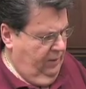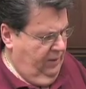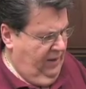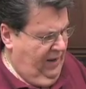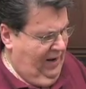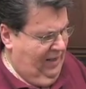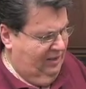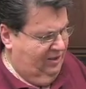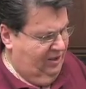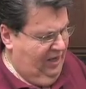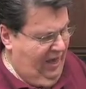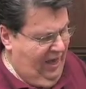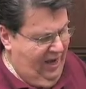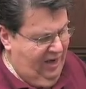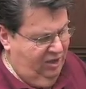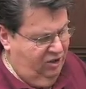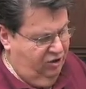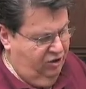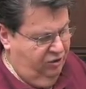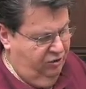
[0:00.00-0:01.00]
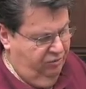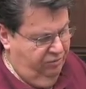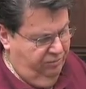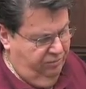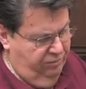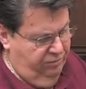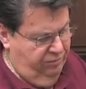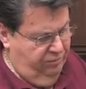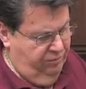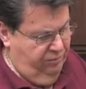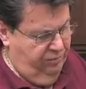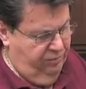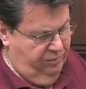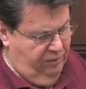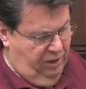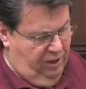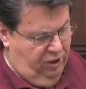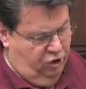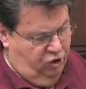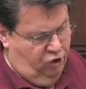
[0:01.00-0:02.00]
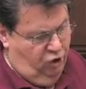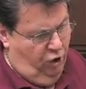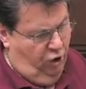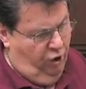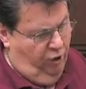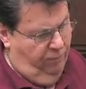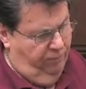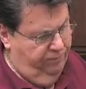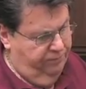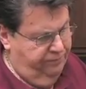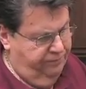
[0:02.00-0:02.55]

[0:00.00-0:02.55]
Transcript: And it's eggs and sugar.